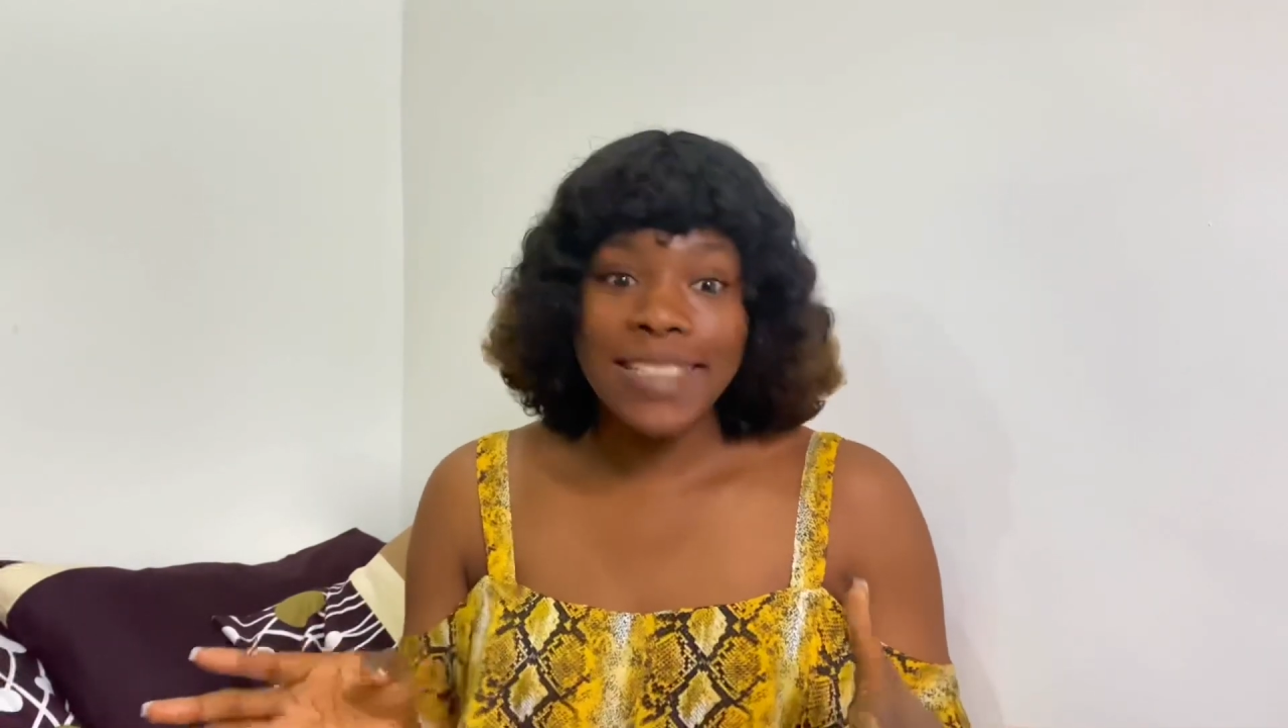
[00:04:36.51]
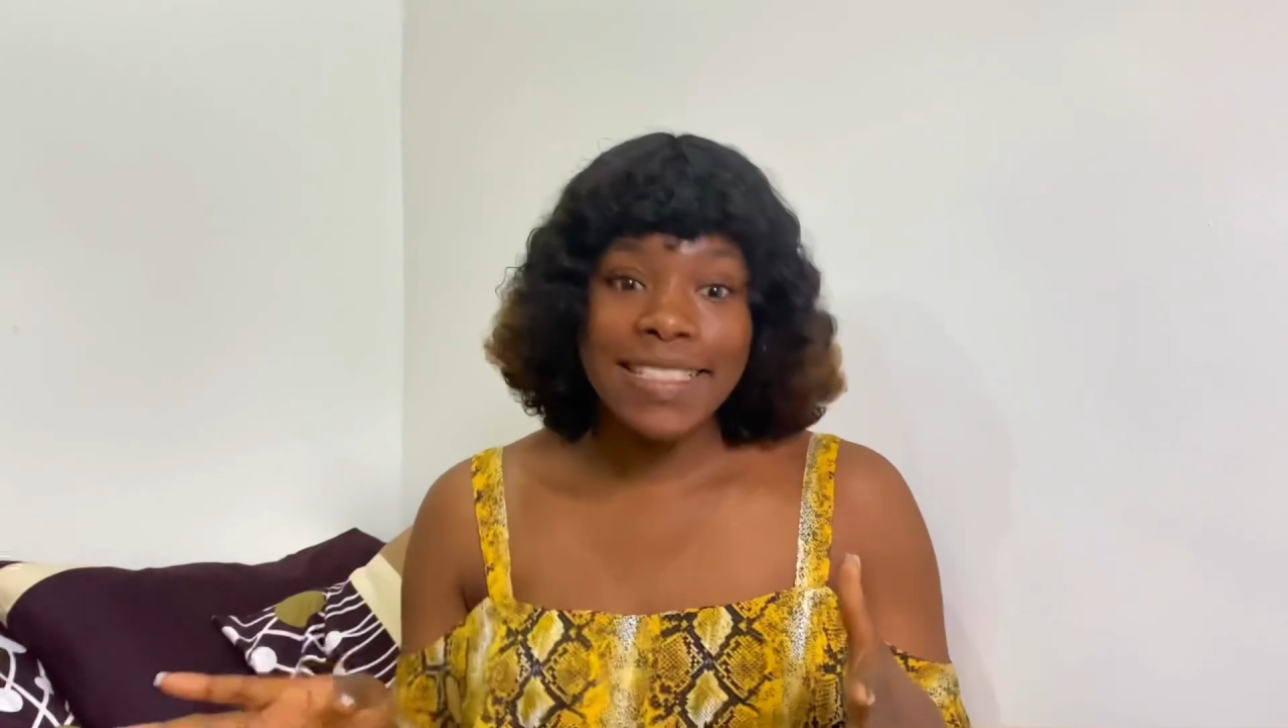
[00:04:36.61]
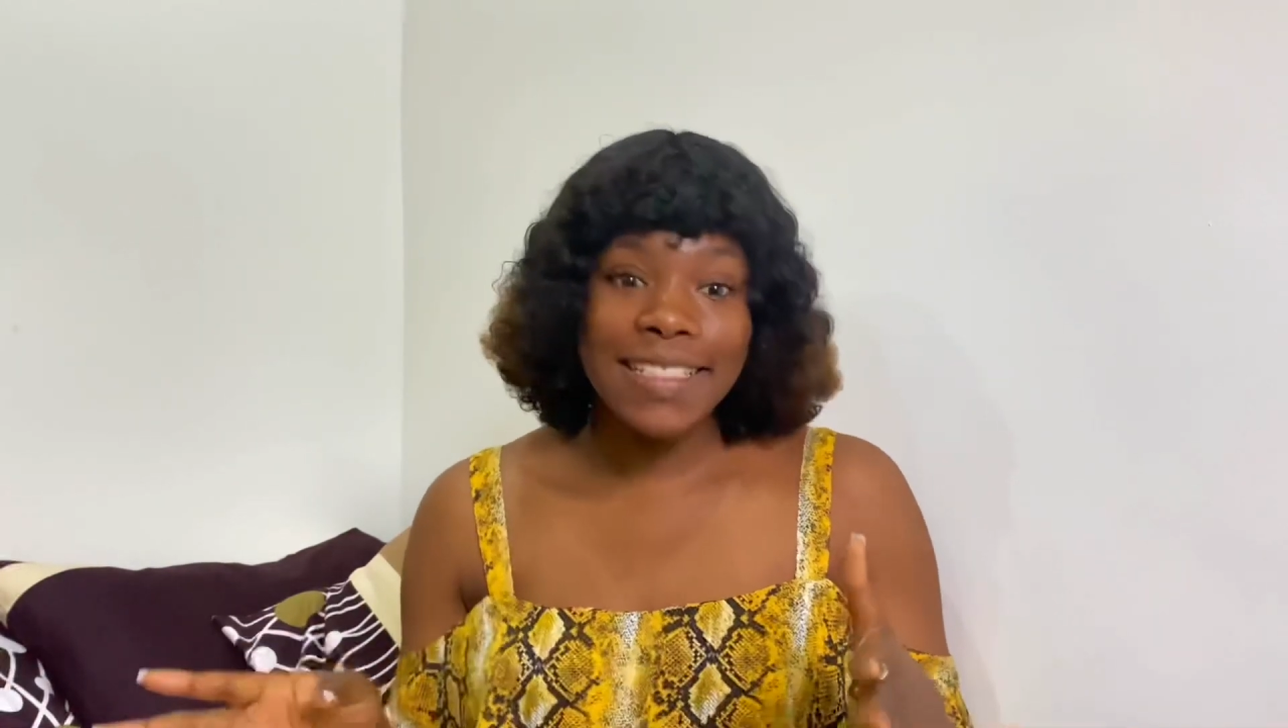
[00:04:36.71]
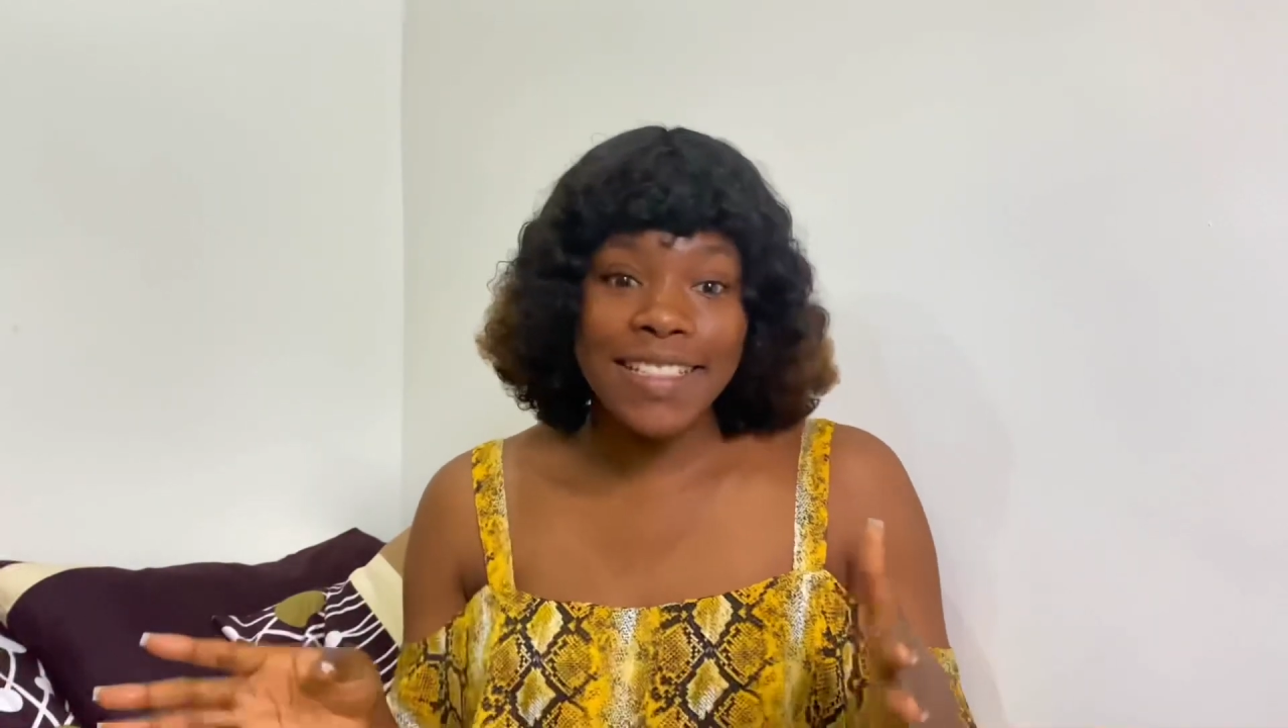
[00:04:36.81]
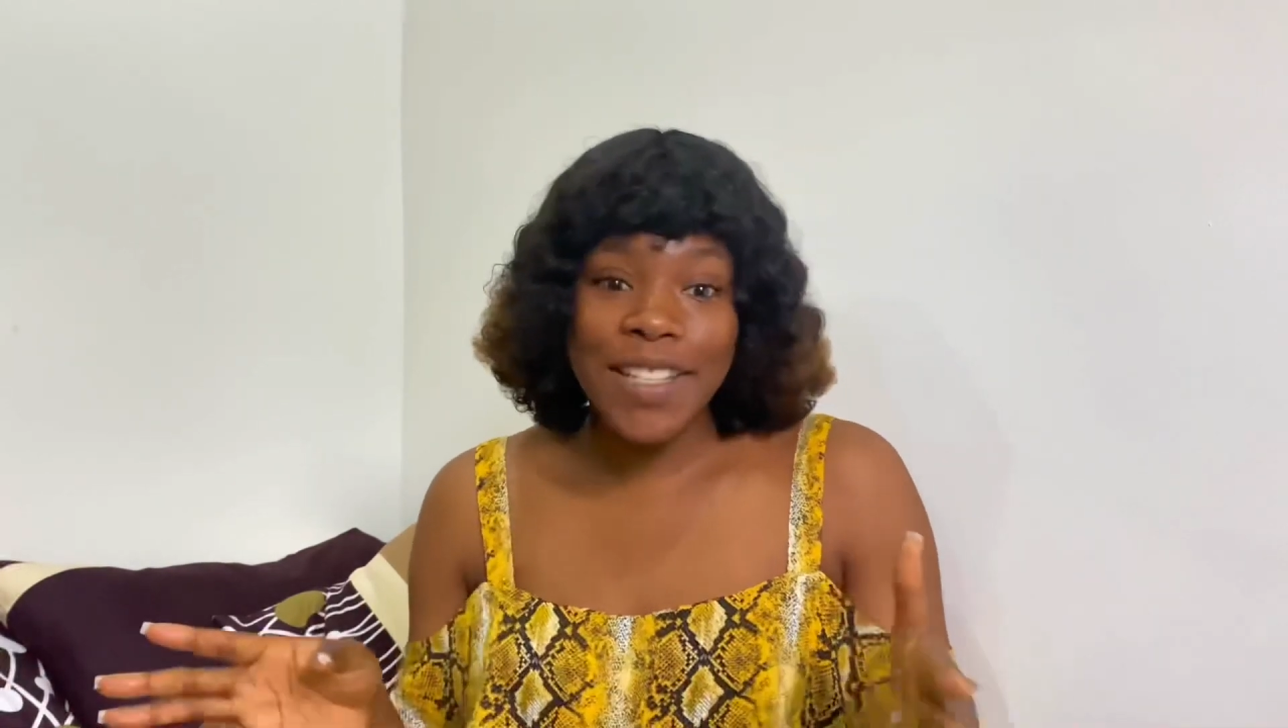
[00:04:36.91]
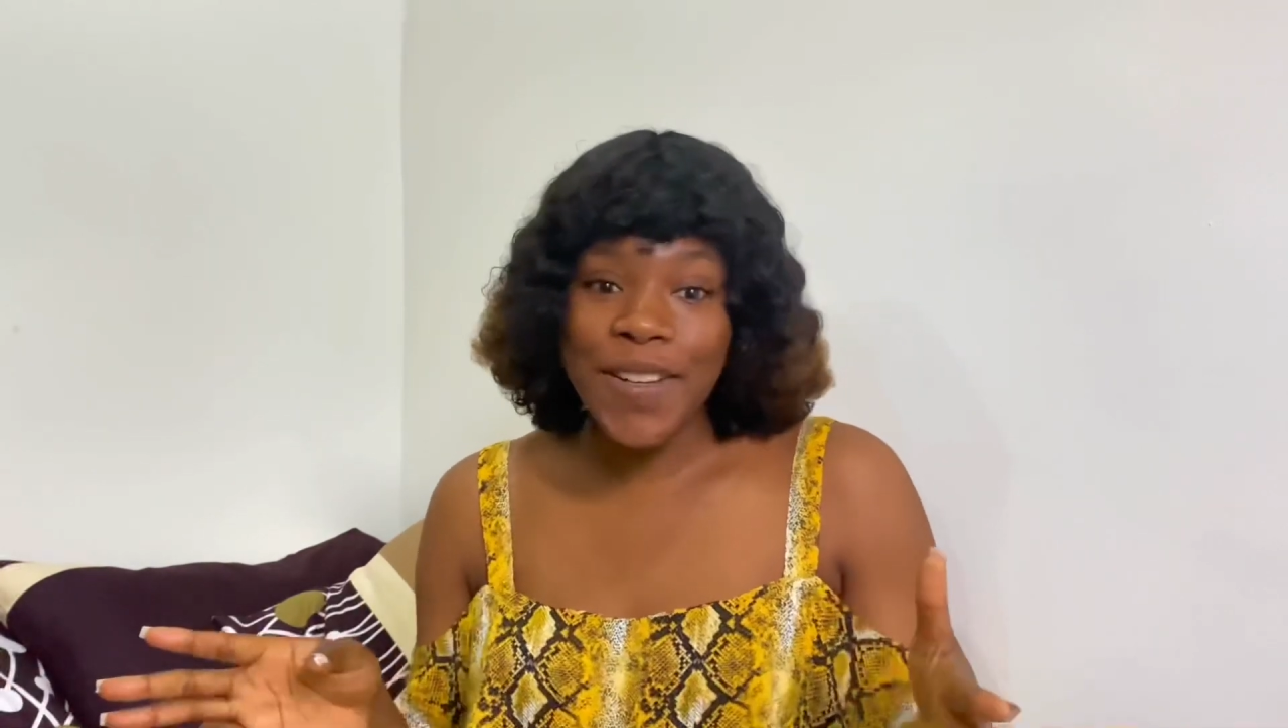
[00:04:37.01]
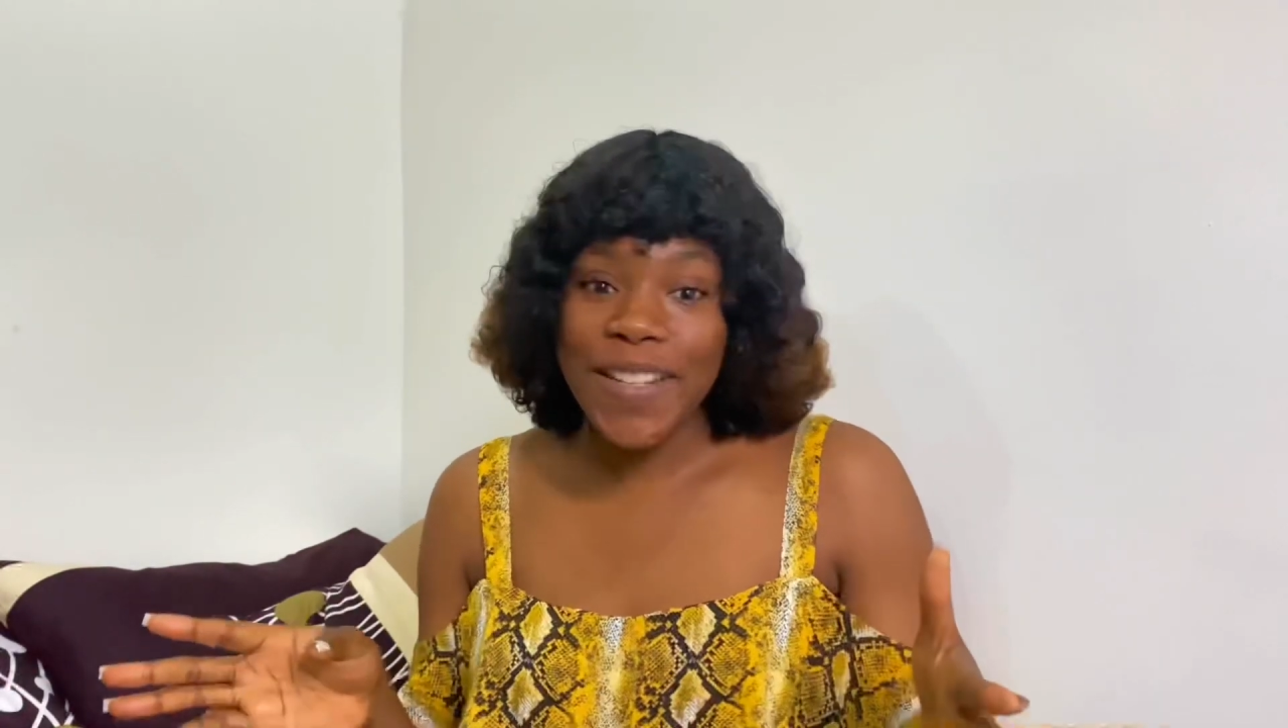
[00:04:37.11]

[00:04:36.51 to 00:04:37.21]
didn't know